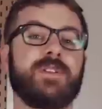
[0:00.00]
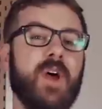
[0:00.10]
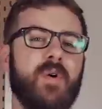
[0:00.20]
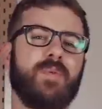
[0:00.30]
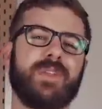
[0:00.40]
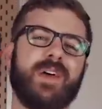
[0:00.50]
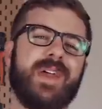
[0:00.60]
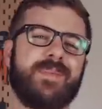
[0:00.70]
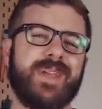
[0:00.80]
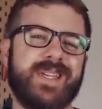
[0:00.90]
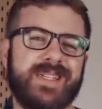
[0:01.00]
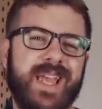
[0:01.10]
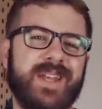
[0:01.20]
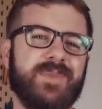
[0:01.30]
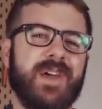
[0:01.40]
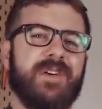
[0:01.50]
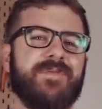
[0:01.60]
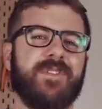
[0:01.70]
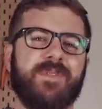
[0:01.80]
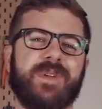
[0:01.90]
So with all that being said and
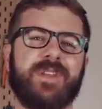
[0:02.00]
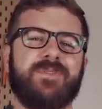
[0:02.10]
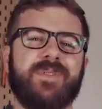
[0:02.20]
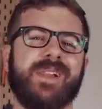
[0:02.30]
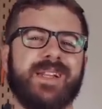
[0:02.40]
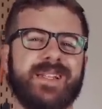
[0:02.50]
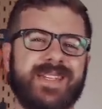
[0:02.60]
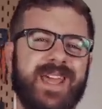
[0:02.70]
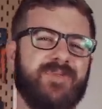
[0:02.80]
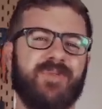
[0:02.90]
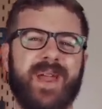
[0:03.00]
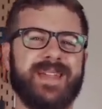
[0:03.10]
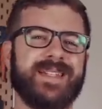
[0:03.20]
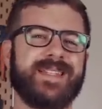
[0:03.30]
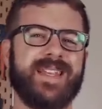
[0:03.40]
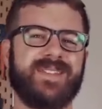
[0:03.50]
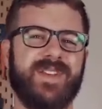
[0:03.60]
without further ado, let's get right into today's